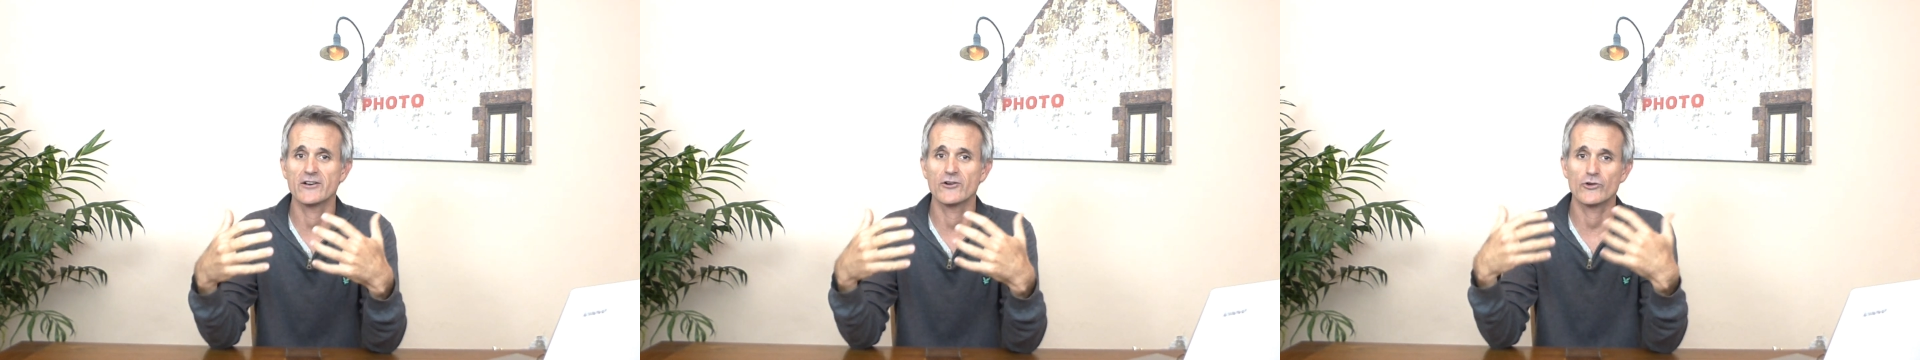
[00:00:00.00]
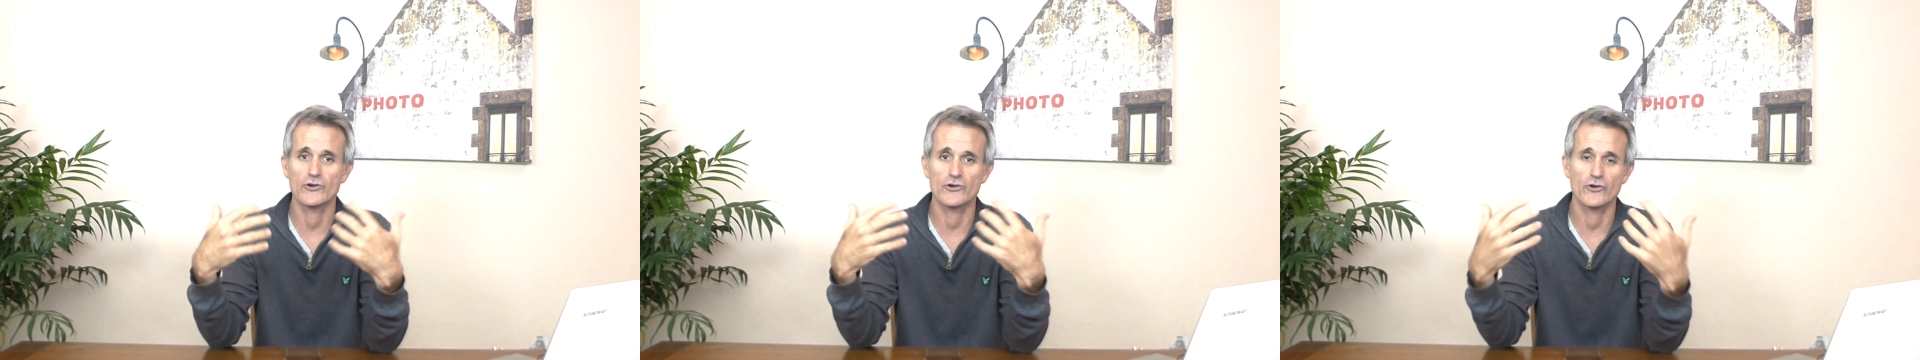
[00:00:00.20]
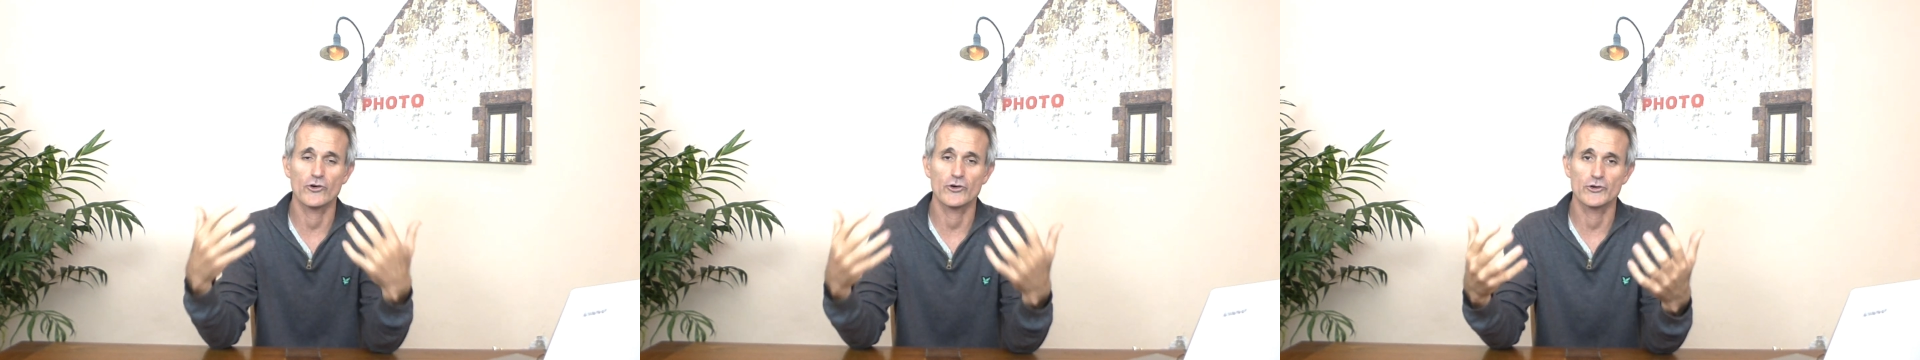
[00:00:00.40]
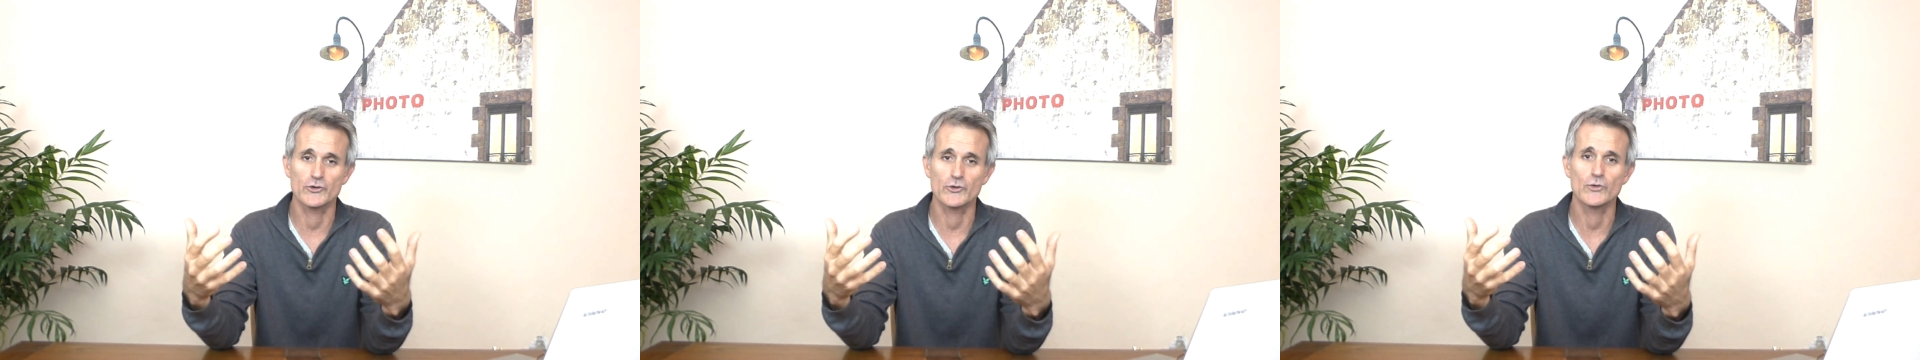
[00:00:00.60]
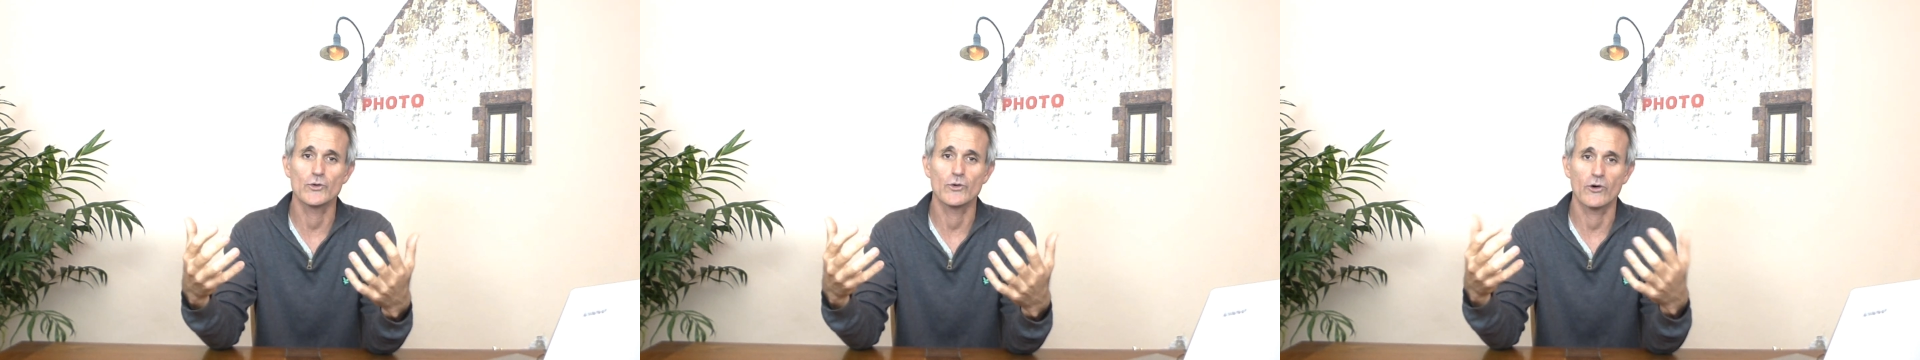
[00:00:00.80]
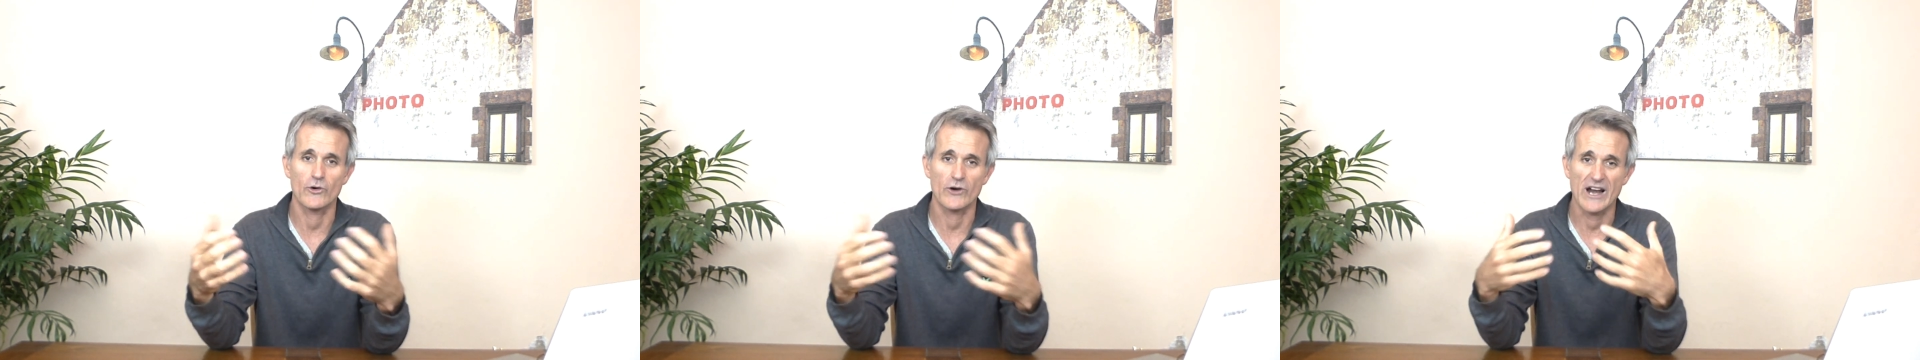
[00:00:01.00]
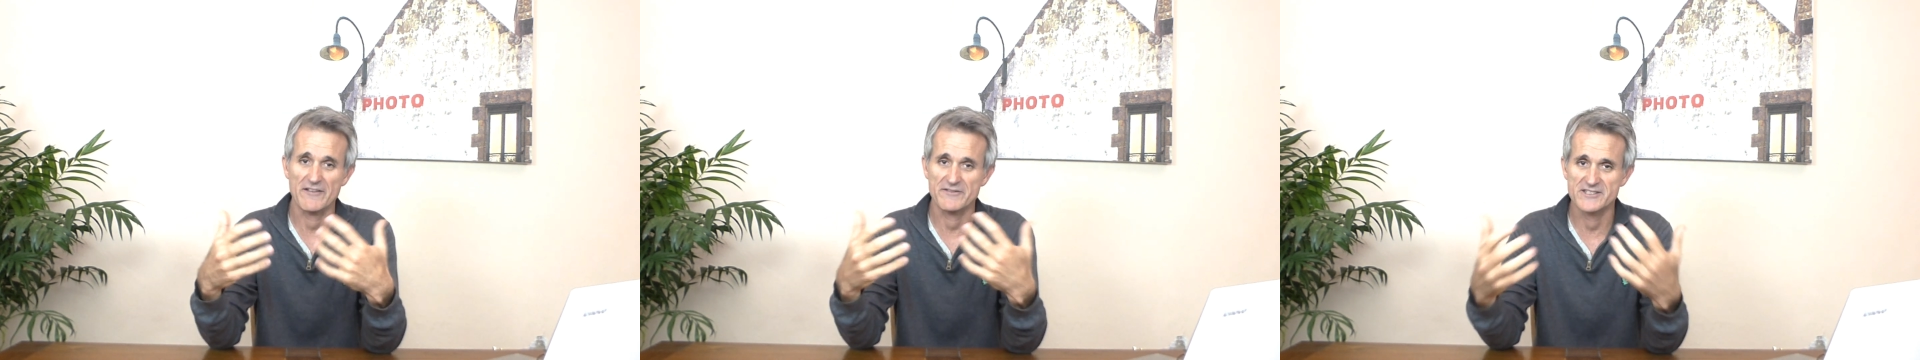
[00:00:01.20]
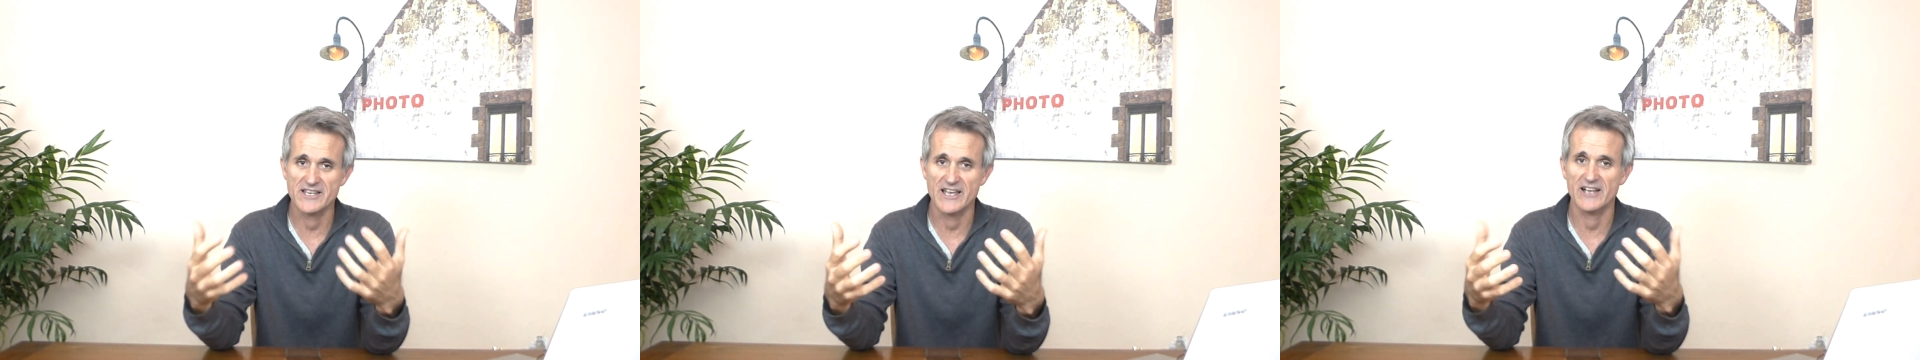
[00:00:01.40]
or have
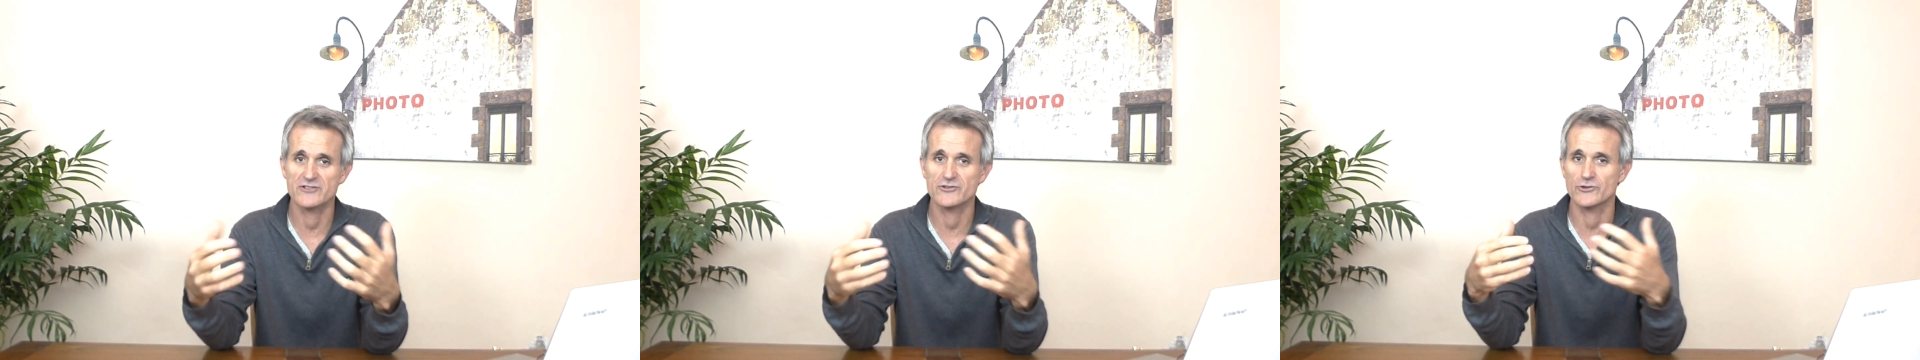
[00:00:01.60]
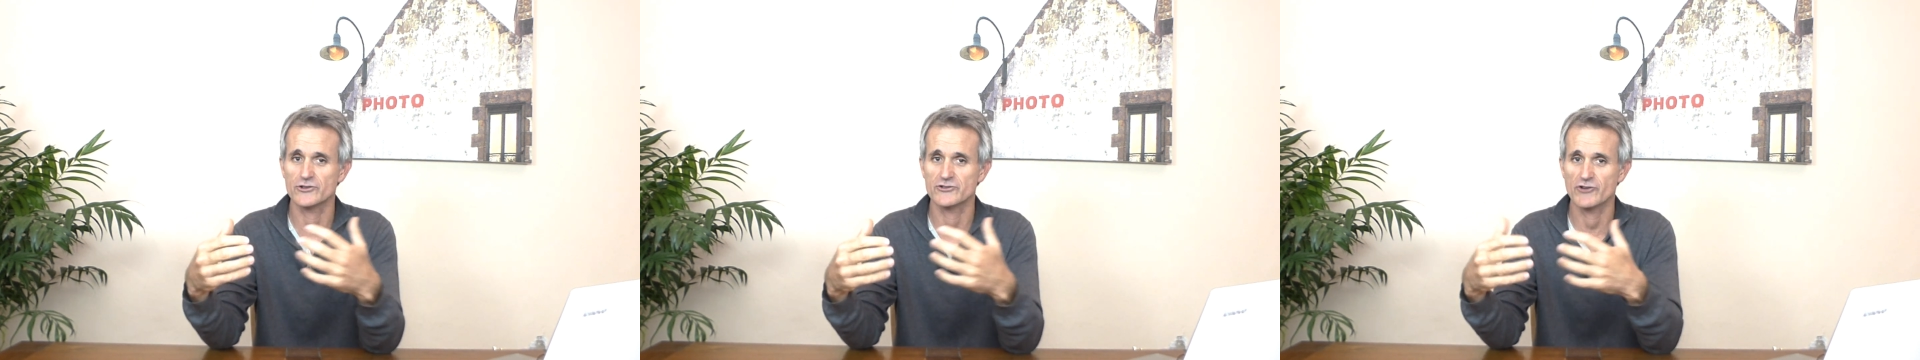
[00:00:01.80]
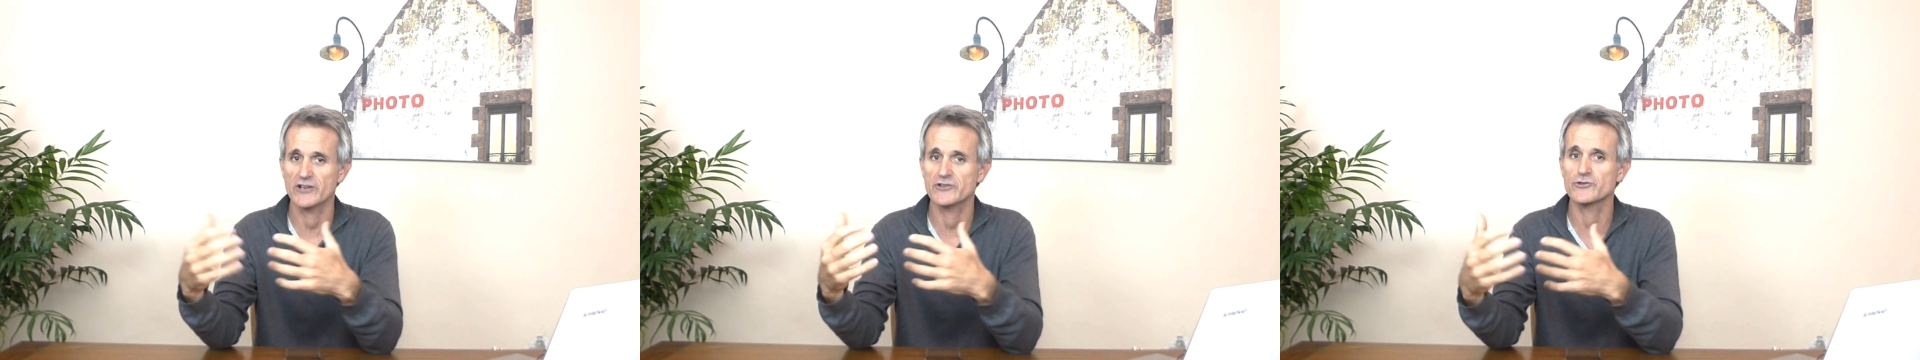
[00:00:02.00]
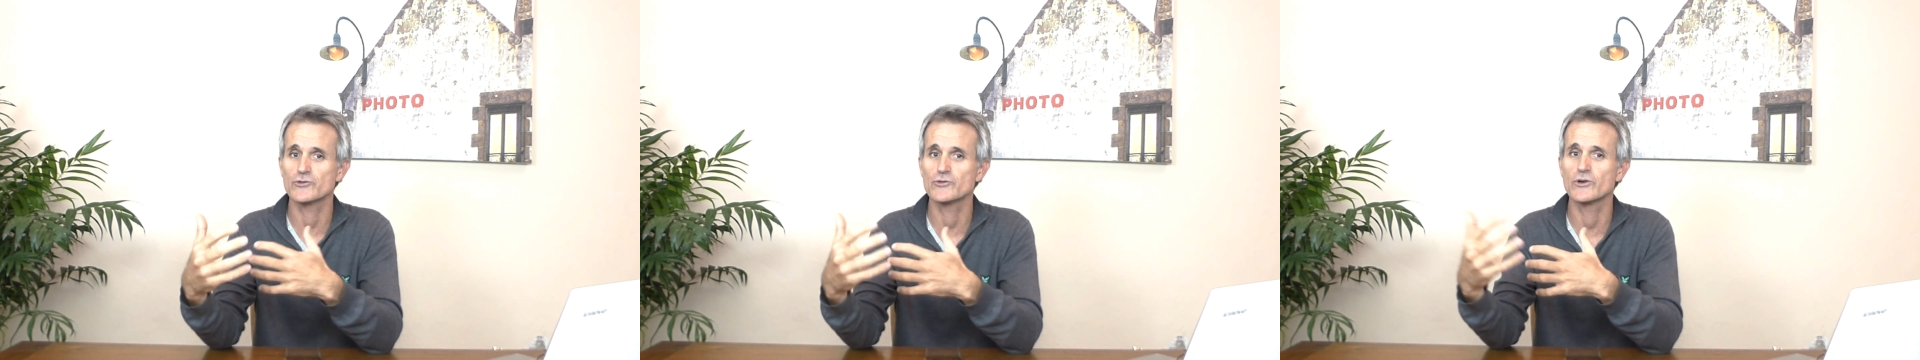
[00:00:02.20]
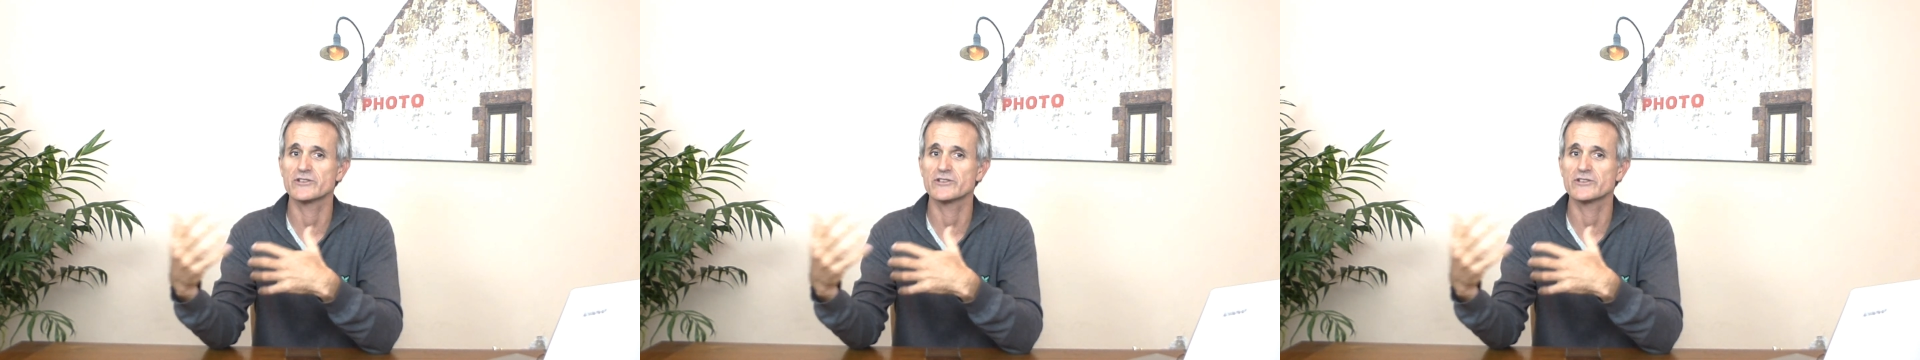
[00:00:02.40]
sex or try to do a